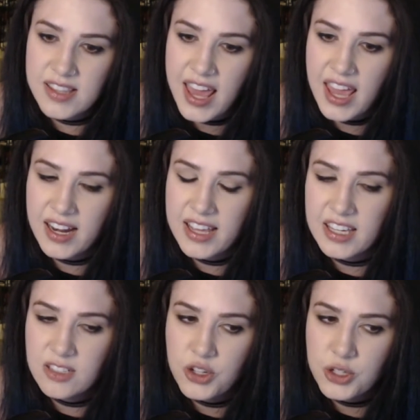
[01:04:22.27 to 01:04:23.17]
then I
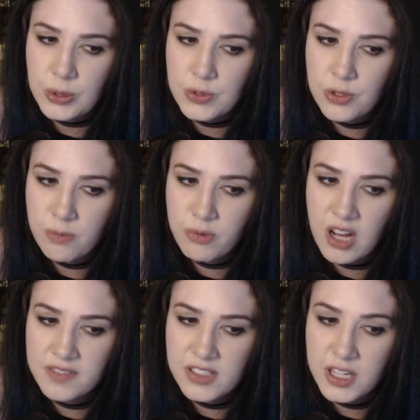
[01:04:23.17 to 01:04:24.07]
can choose who the
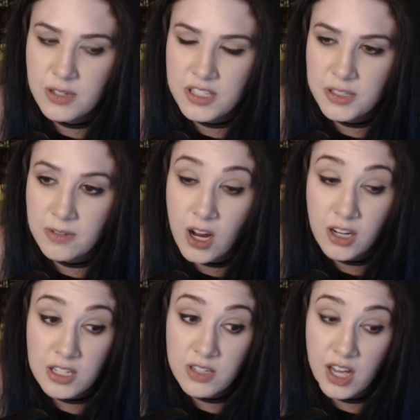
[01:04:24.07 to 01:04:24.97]
profits go to. Are
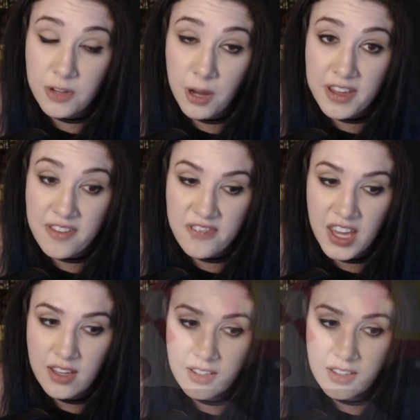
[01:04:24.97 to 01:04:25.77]
you done throwing a fit?